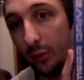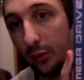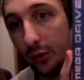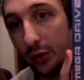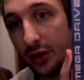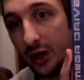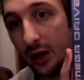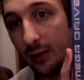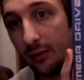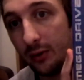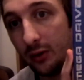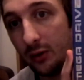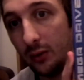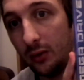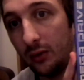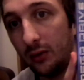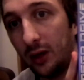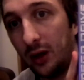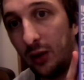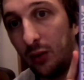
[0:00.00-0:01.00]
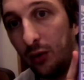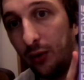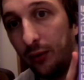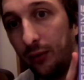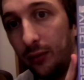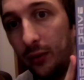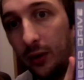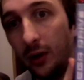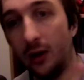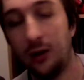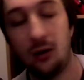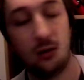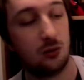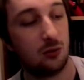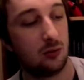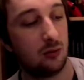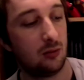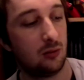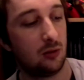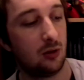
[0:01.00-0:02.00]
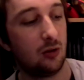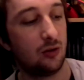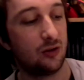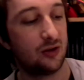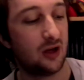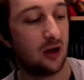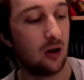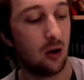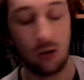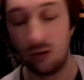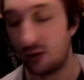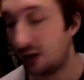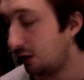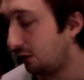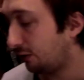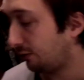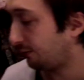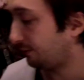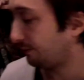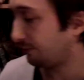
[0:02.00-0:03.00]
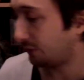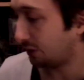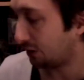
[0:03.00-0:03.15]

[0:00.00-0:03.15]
pretty happy with that one. You don't see it all that often.